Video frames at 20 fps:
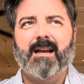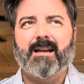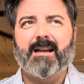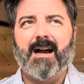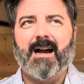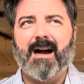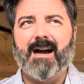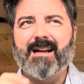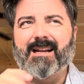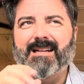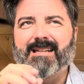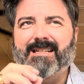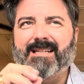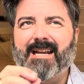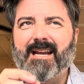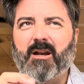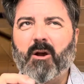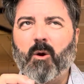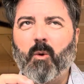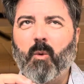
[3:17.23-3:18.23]
kind of
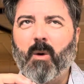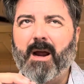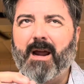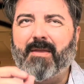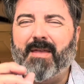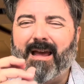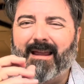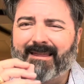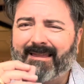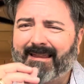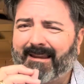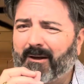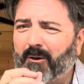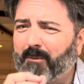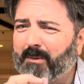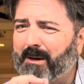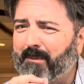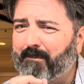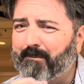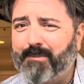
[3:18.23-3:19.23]
take away that little
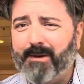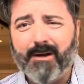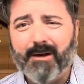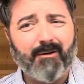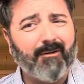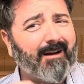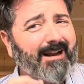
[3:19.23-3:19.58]
bit of bitter.